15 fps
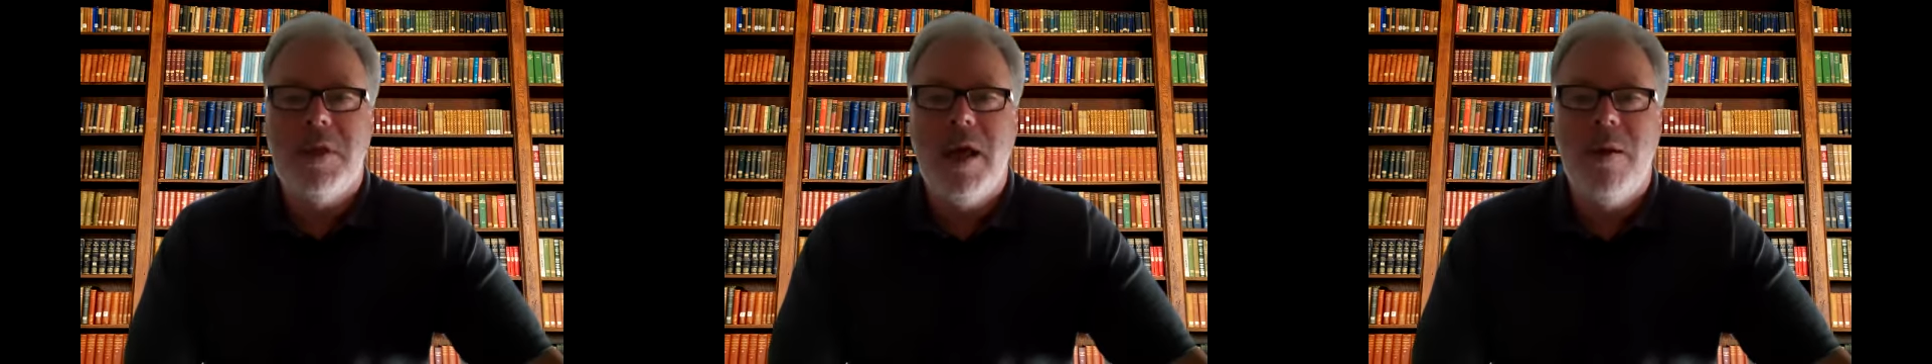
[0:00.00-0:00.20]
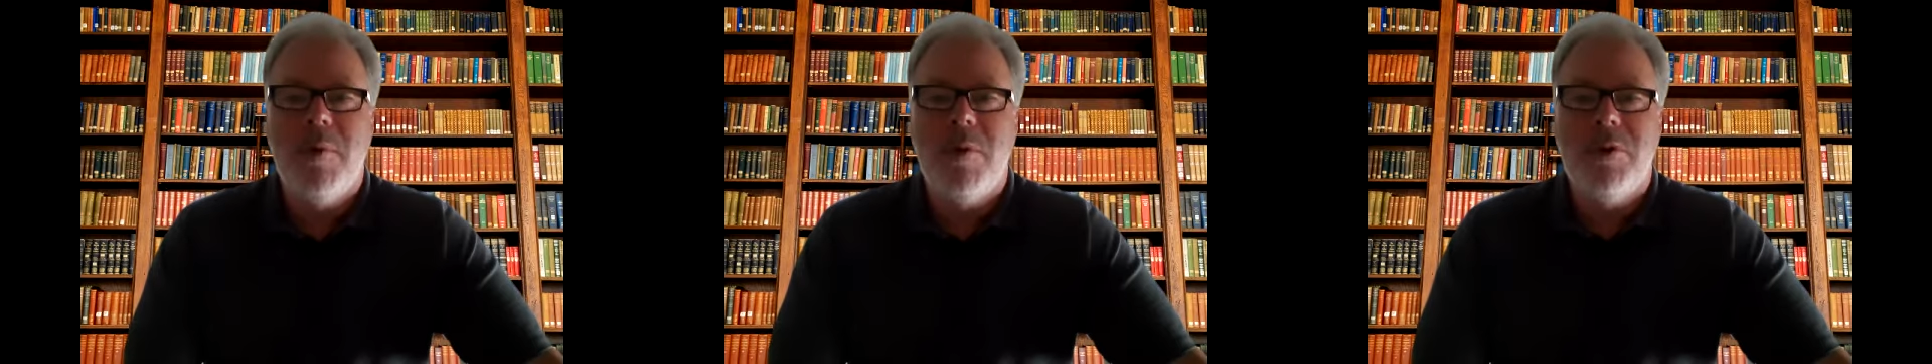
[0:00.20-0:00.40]

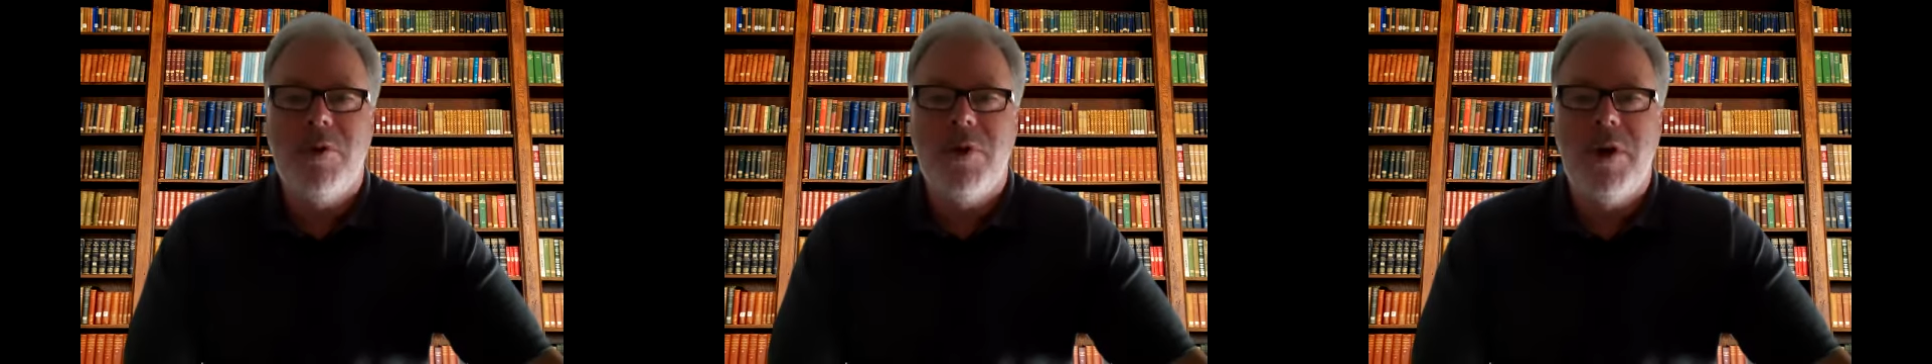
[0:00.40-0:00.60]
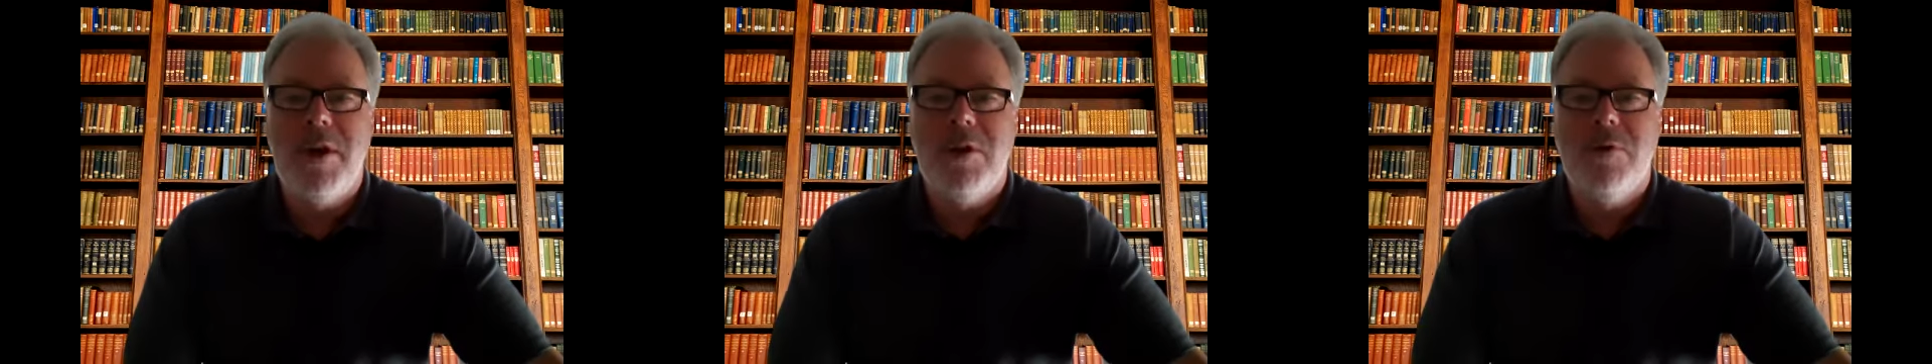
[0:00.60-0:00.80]
time on a
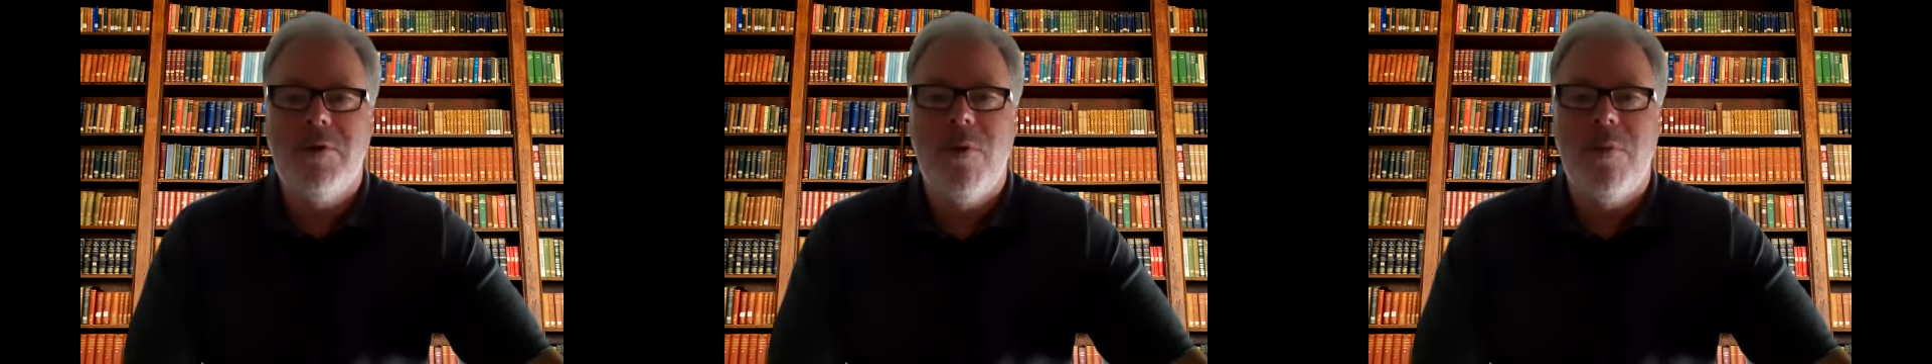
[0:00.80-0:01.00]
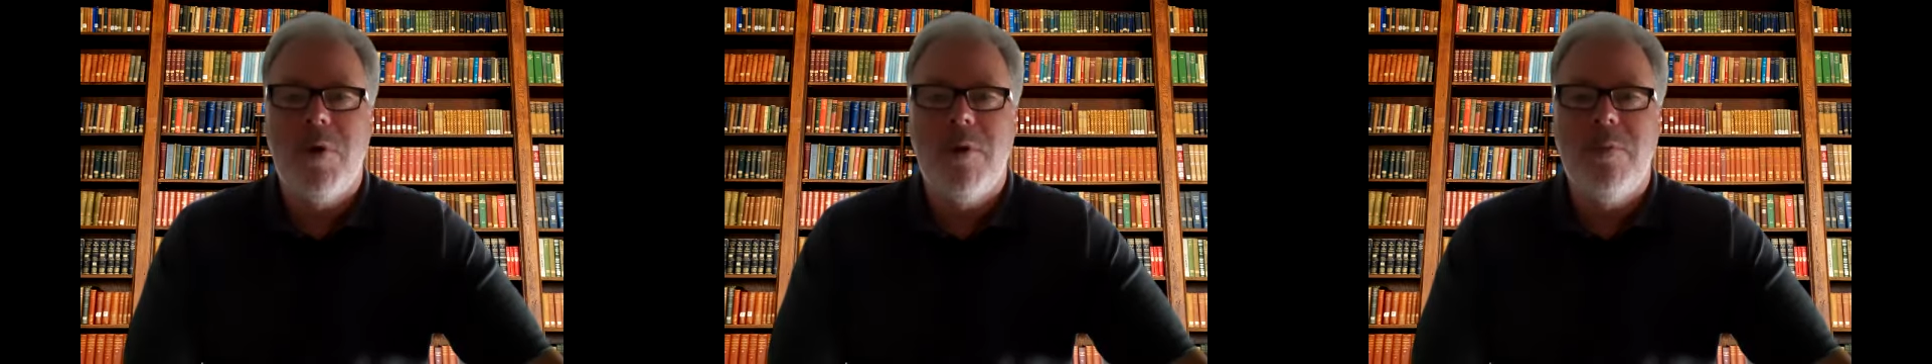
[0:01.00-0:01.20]

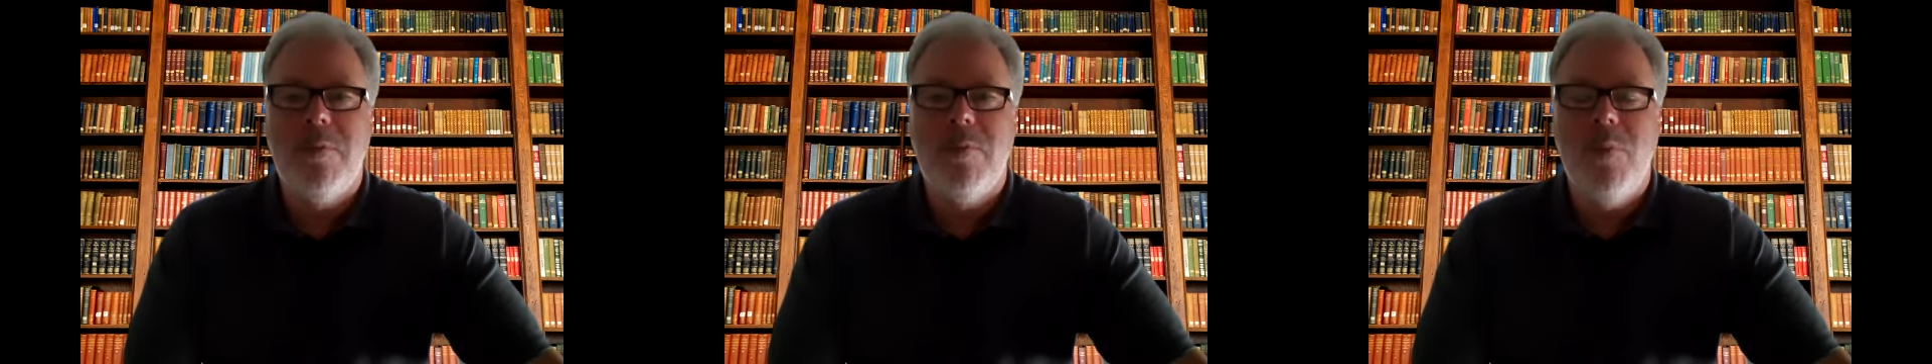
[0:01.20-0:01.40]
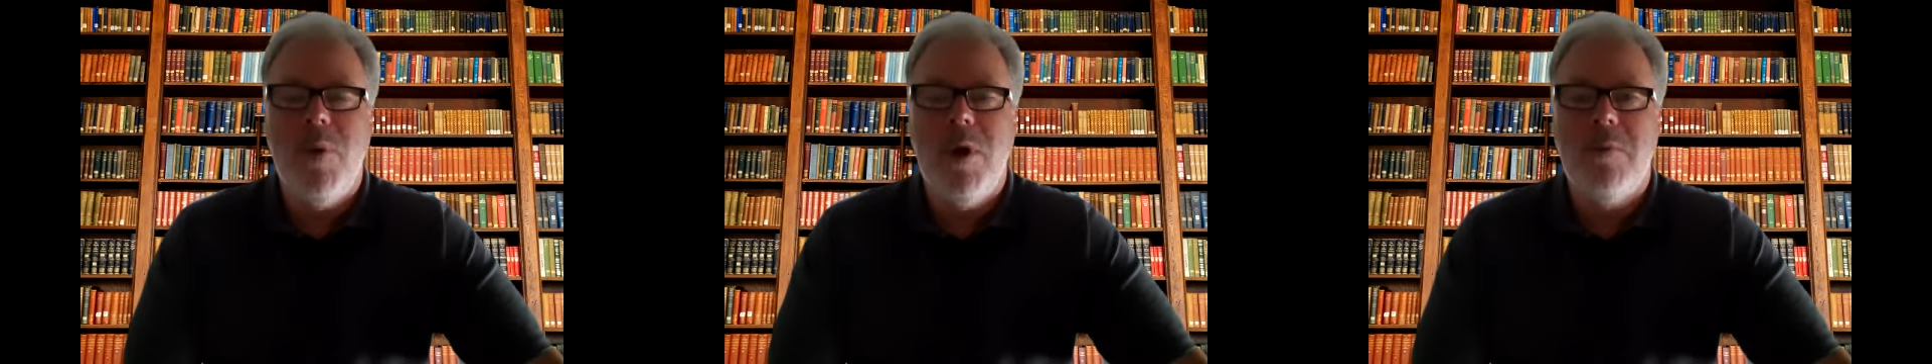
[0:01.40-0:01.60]
transformer?
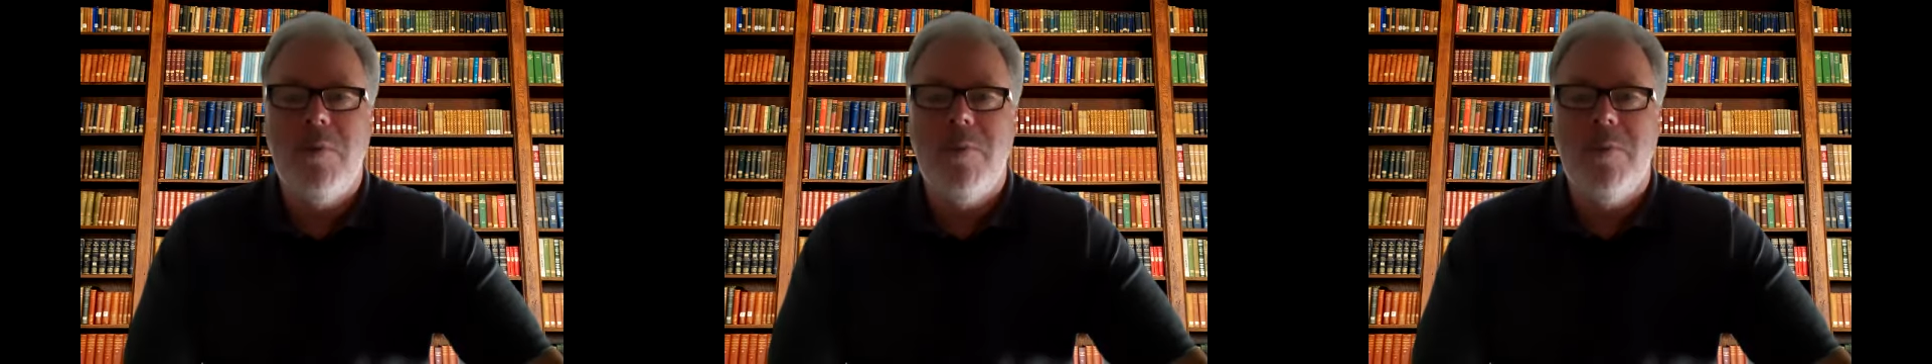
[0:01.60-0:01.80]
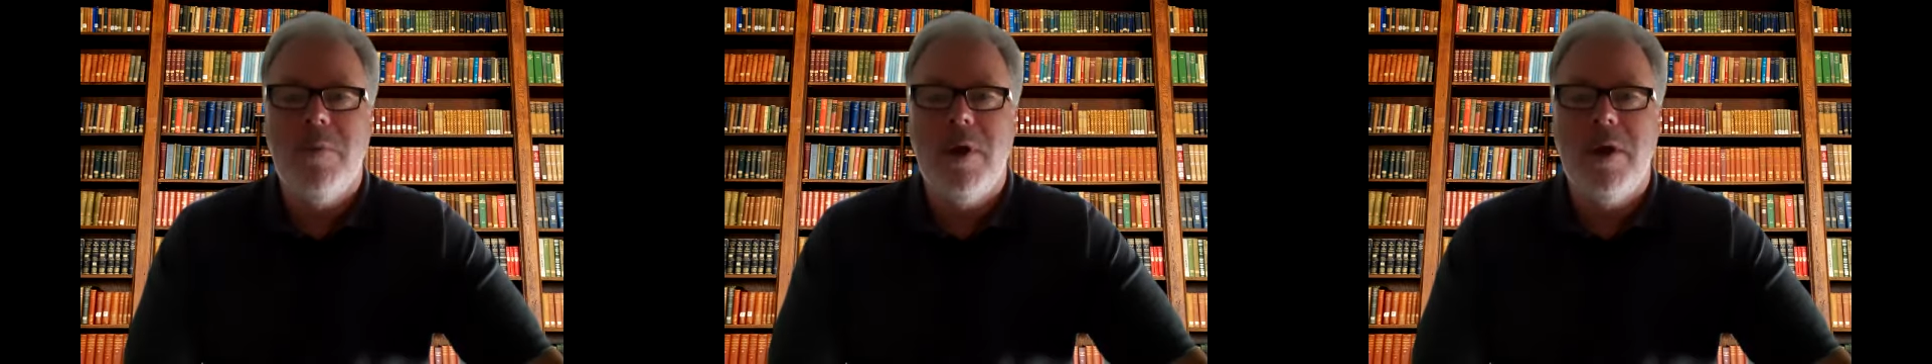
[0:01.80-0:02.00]
Well,